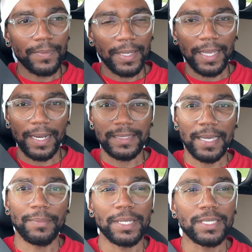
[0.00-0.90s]
again, as
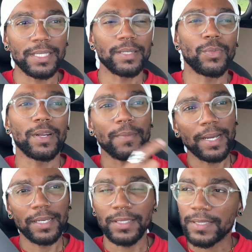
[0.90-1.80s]
I mentioned in one of
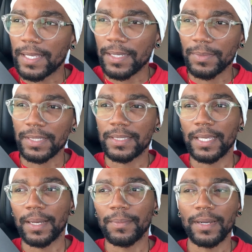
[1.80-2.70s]
my other segments,
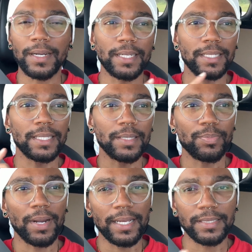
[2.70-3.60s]
I'm currently in the
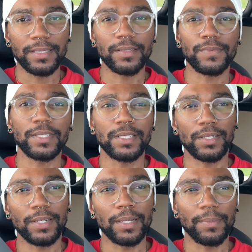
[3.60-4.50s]
process of just
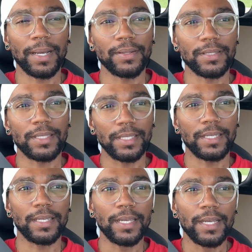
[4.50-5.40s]
learning about
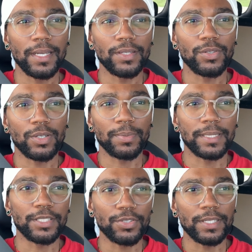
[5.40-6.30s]
the
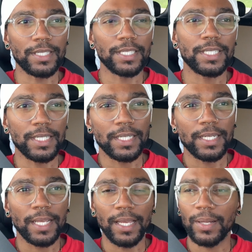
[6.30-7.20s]
Yoruba
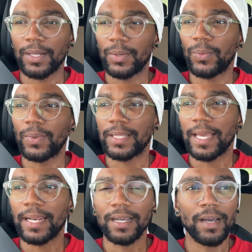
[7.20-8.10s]
tradition and what
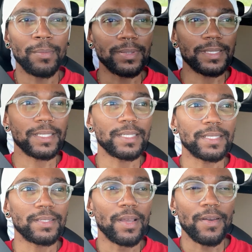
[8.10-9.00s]
that
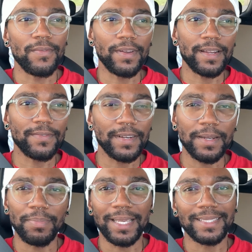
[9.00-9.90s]
encompasses. Very,
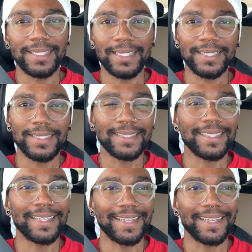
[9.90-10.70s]
very basics